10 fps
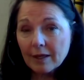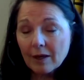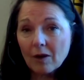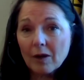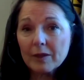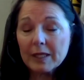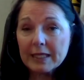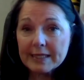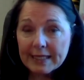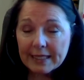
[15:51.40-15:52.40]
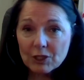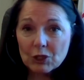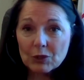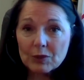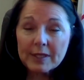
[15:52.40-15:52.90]
on these
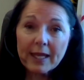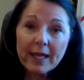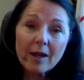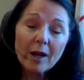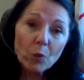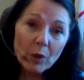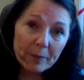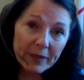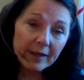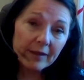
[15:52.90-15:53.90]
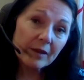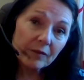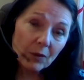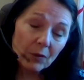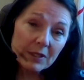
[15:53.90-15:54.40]
issues, they are whipping their
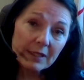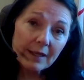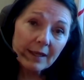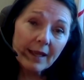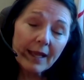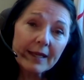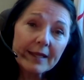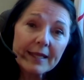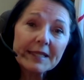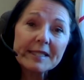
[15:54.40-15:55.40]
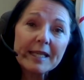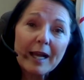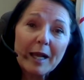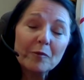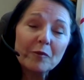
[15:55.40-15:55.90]
vote. And I think it's
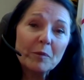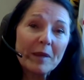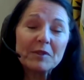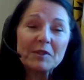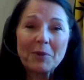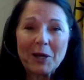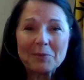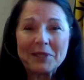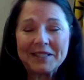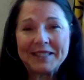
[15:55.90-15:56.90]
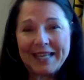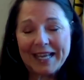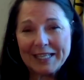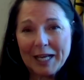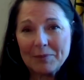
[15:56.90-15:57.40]
time for members of parliament to
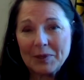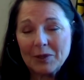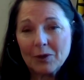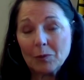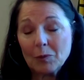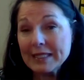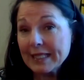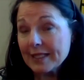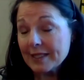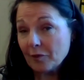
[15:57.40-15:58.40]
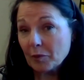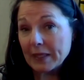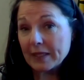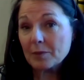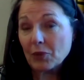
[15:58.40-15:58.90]
stand up. It wasn't easy for
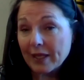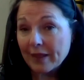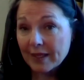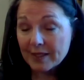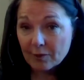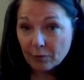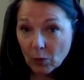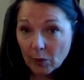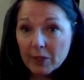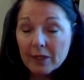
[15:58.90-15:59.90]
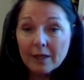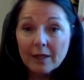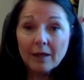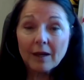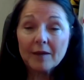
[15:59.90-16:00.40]
me to bring this forward.
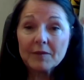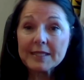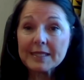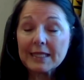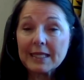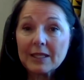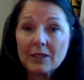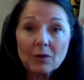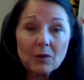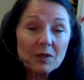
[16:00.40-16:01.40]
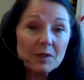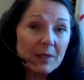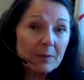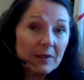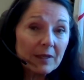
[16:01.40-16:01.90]
Obviously, there's
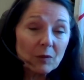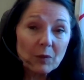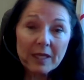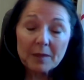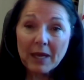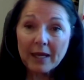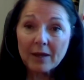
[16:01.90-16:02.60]
people even within my